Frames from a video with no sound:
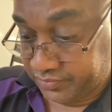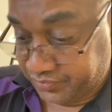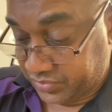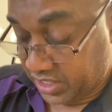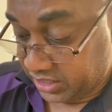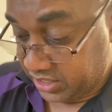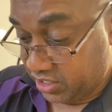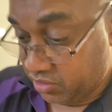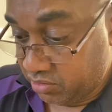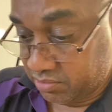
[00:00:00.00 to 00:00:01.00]
I tell
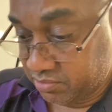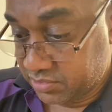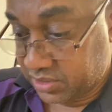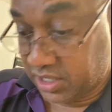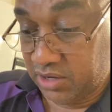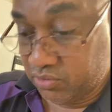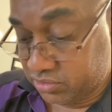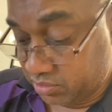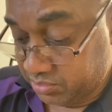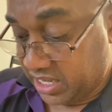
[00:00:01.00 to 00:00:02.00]
you, and you know
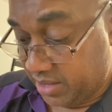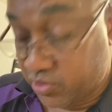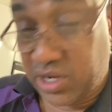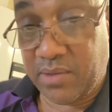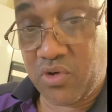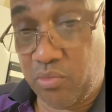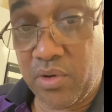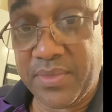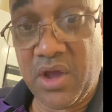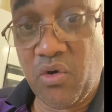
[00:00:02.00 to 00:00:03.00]
sometimes when them come
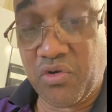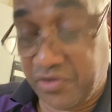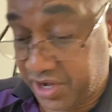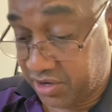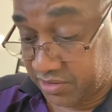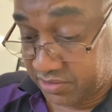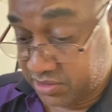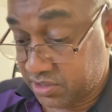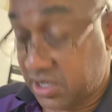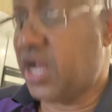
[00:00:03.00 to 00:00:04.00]
home, they're hungry, you know.
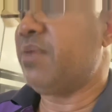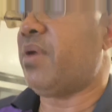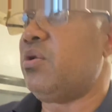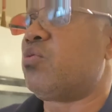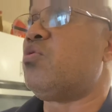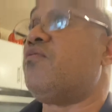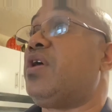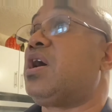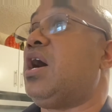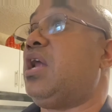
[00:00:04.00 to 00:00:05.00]
And they might look over
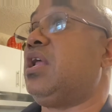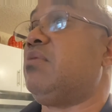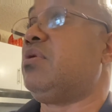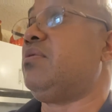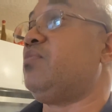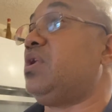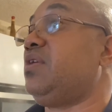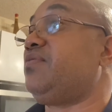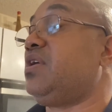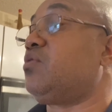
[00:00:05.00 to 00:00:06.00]
corner, and
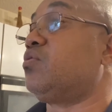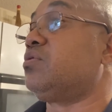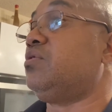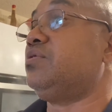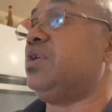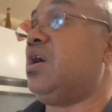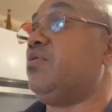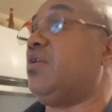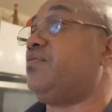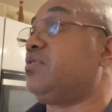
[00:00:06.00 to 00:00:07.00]
if they cook nothing, I
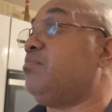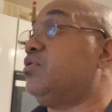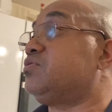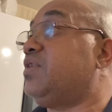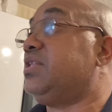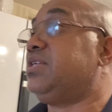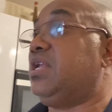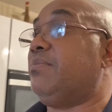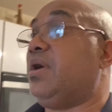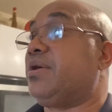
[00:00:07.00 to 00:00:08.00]
have to bust one thing
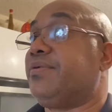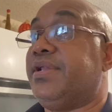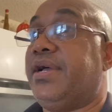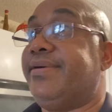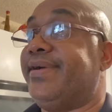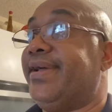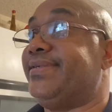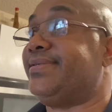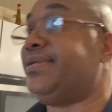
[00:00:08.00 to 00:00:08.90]
of mackerel and rice.